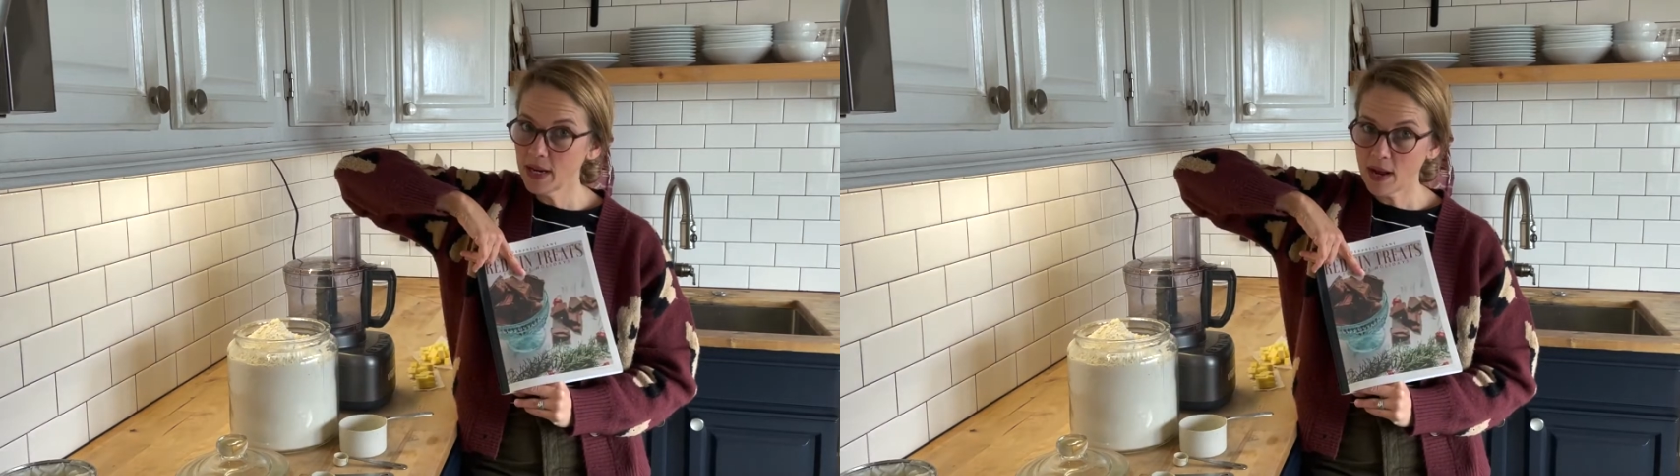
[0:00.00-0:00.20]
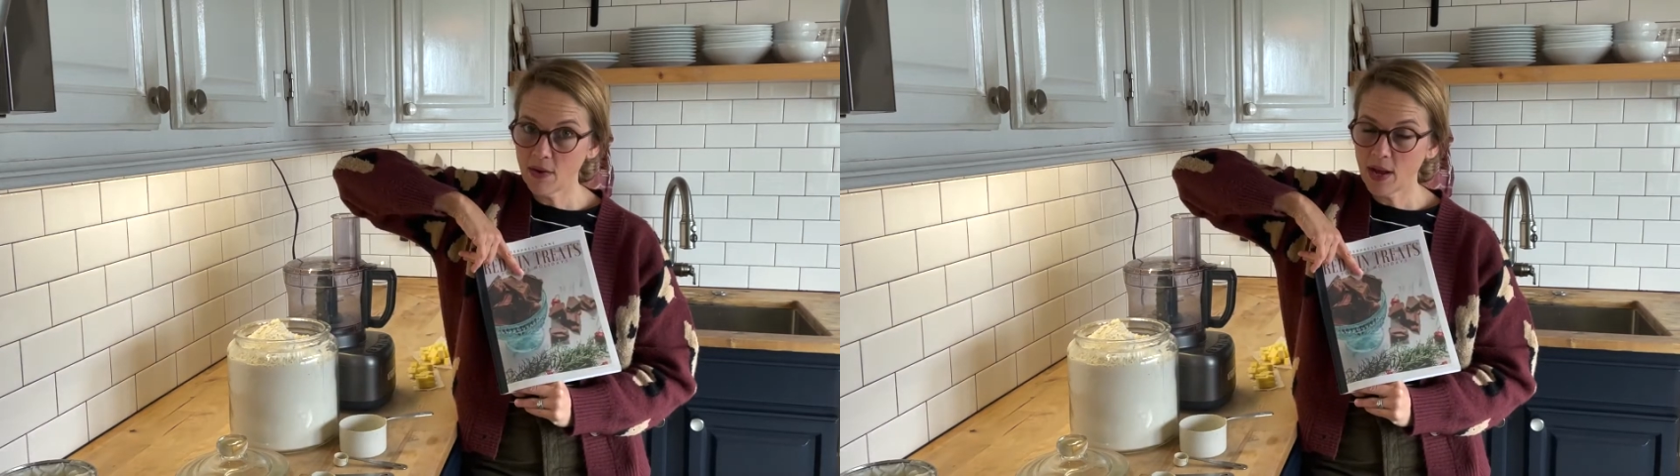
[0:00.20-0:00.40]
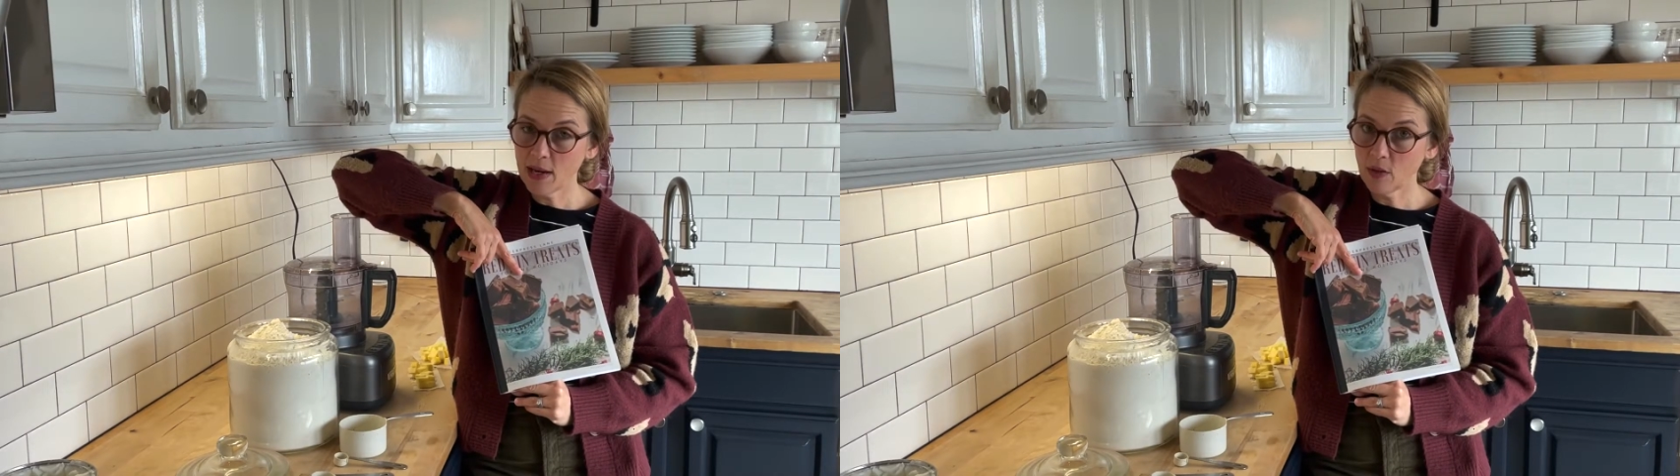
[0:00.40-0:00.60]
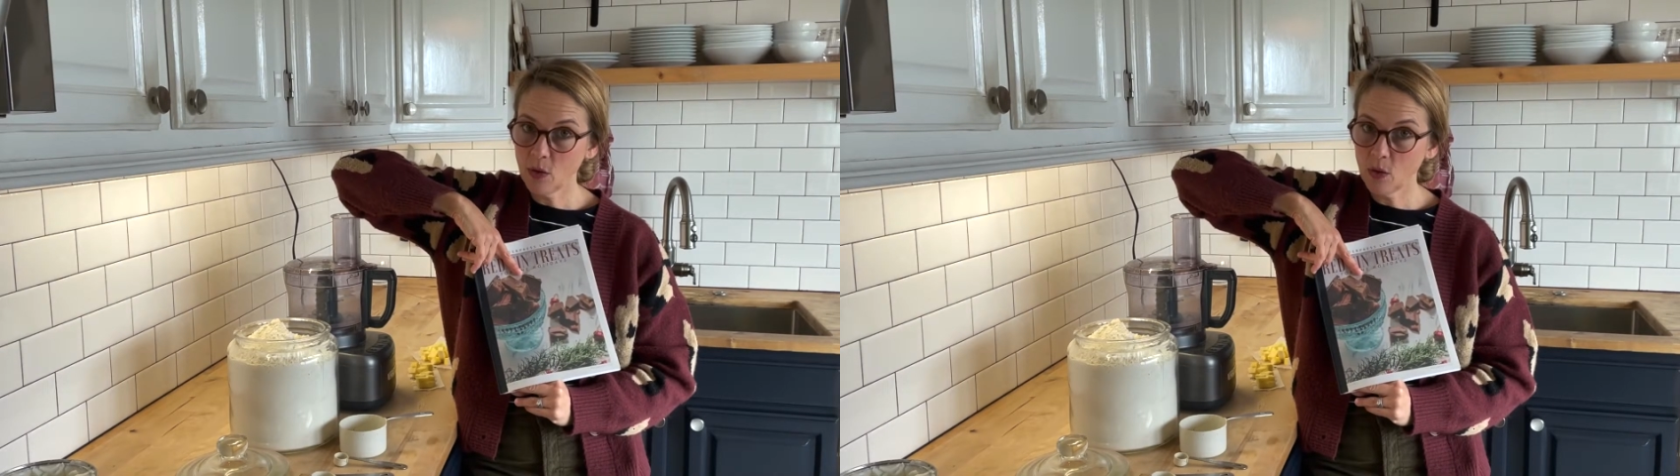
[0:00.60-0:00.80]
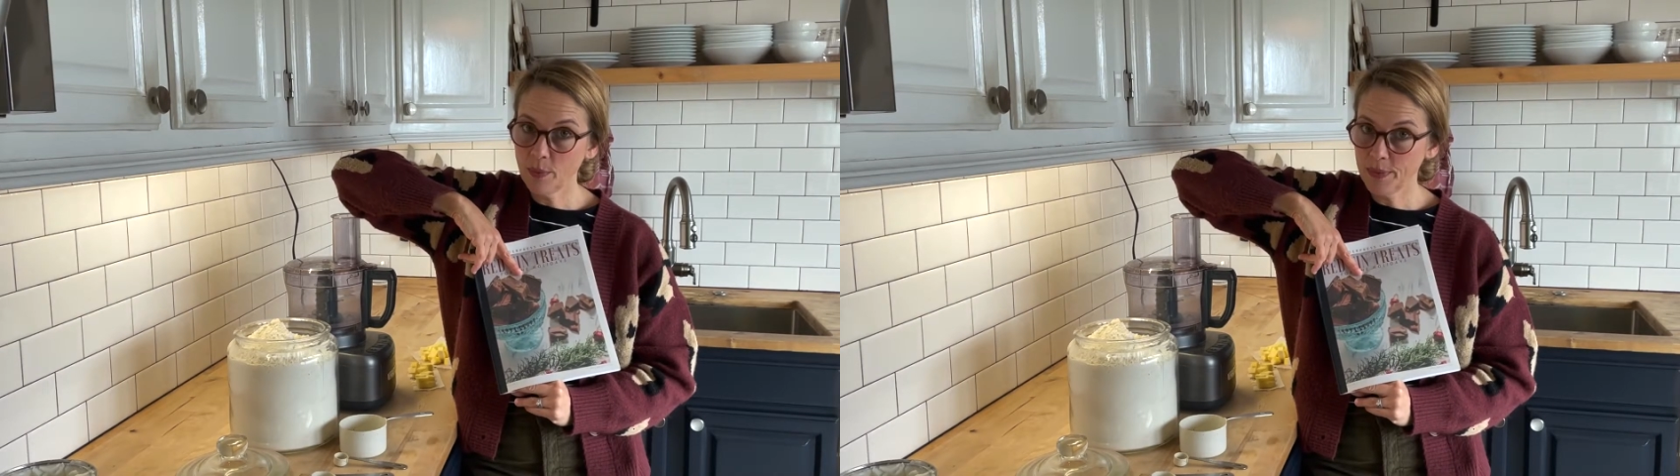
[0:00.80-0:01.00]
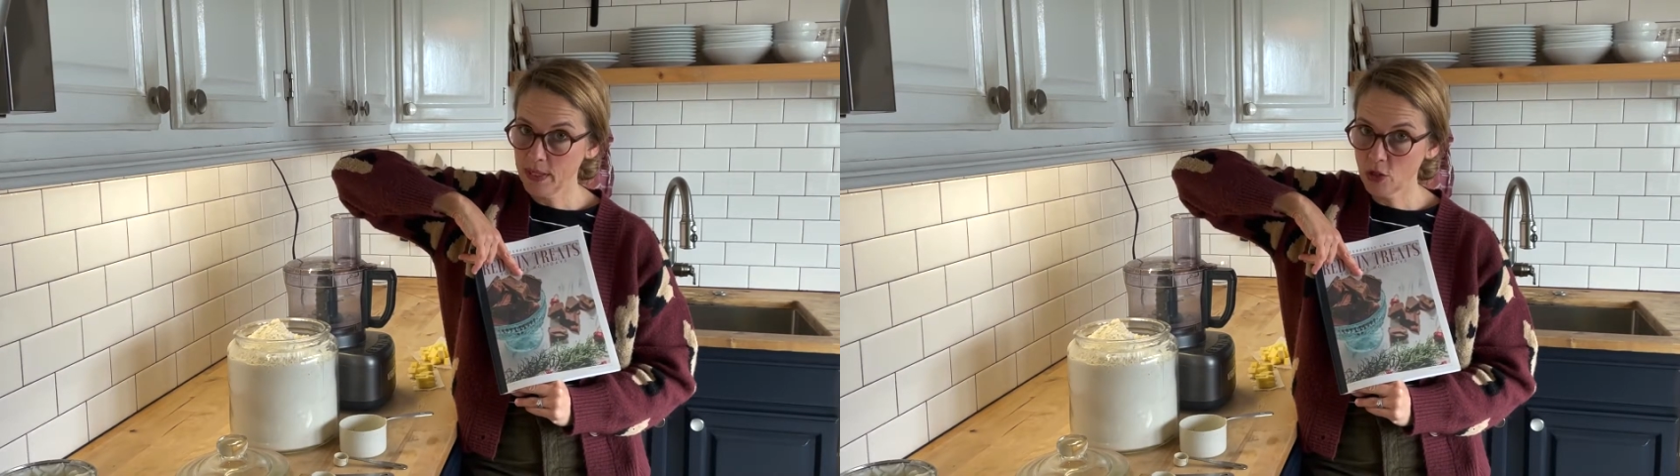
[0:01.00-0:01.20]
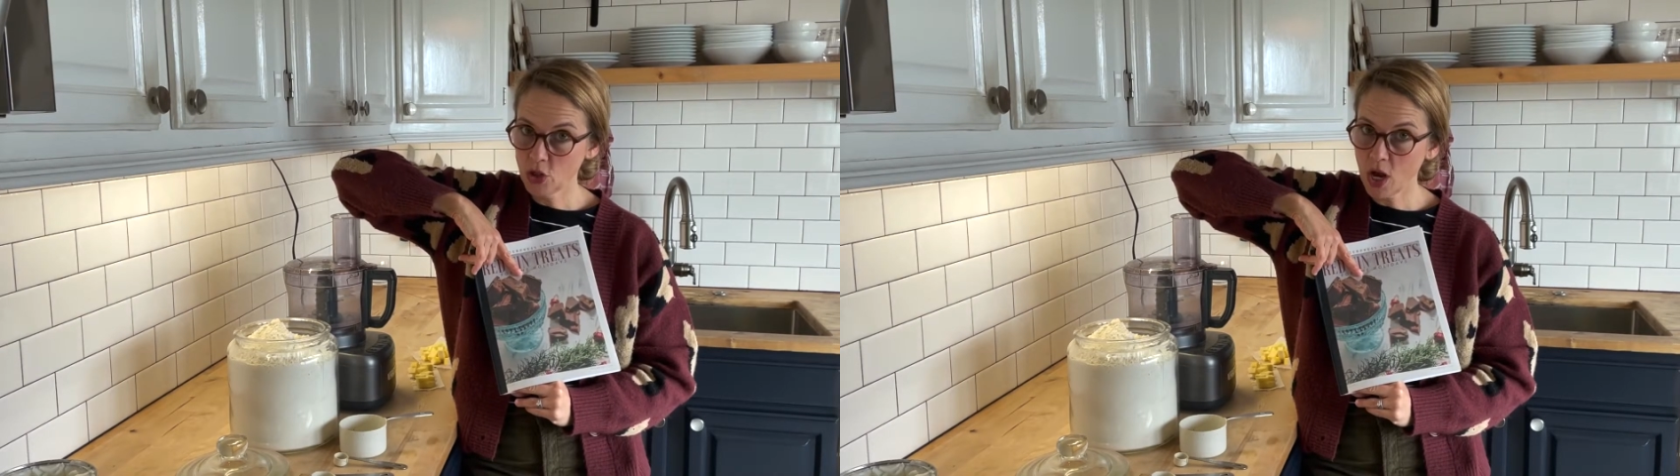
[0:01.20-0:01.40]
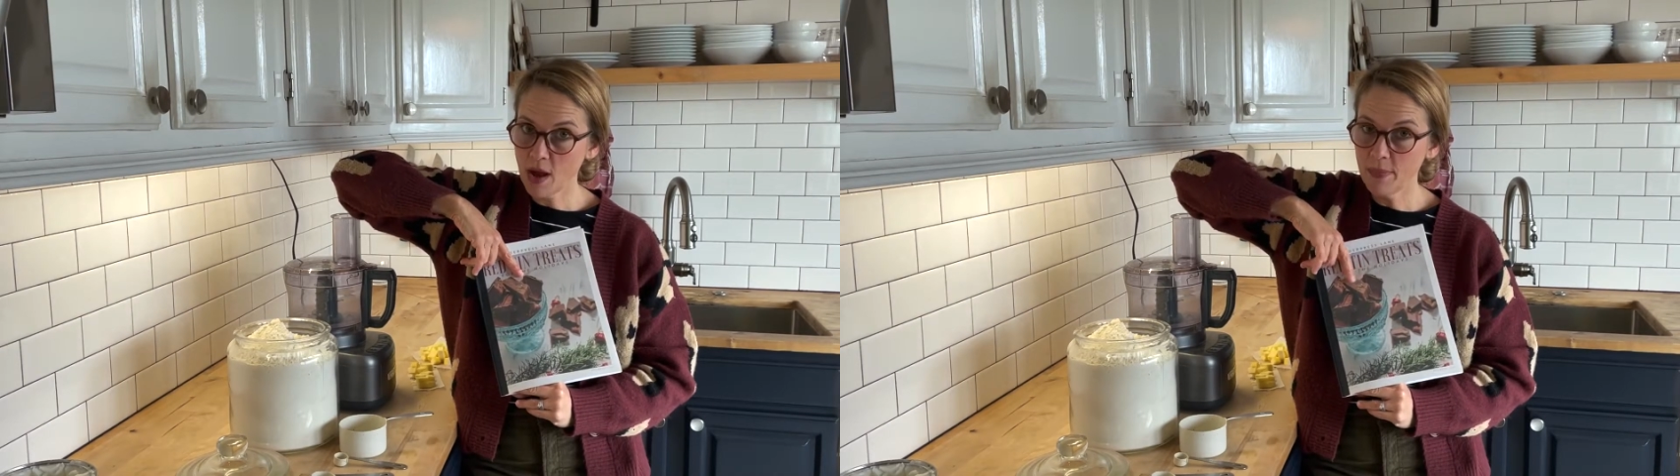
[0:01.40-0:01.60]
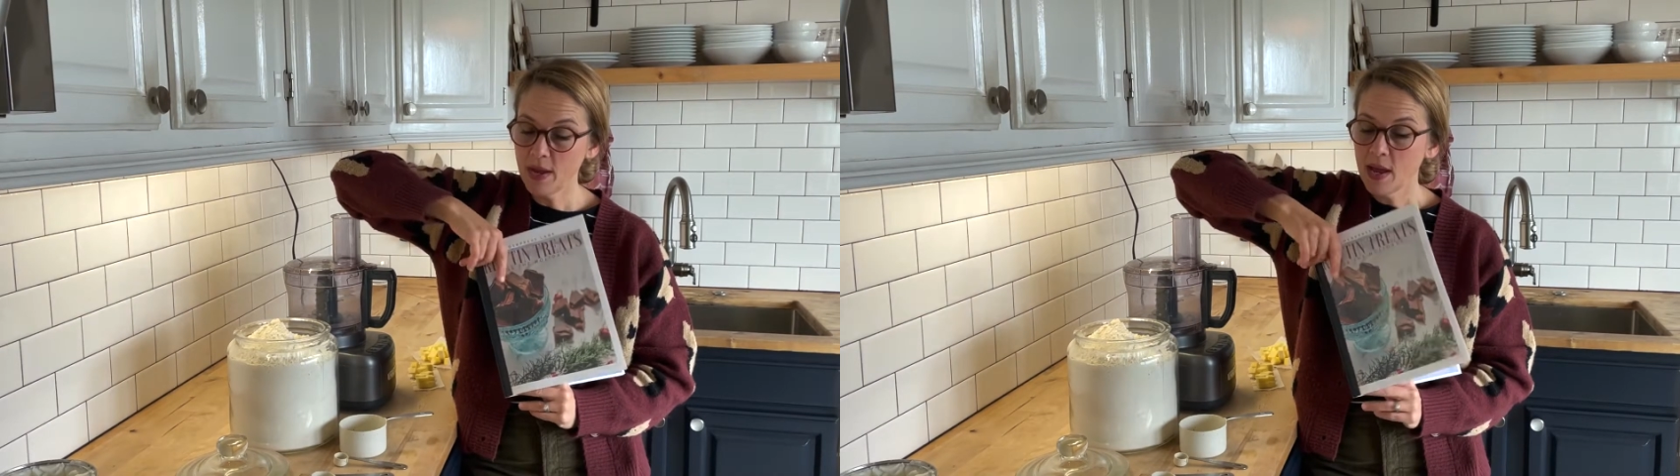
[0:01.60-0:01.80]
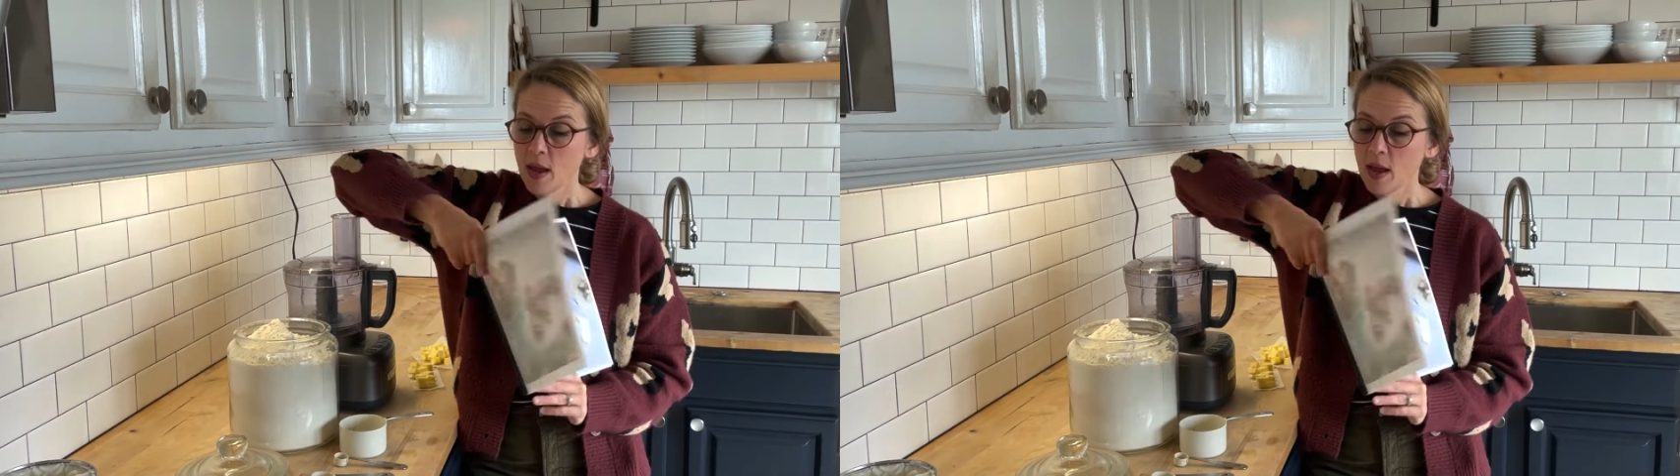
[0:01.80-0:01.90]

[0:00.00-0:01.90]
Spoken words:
out at a local print shop.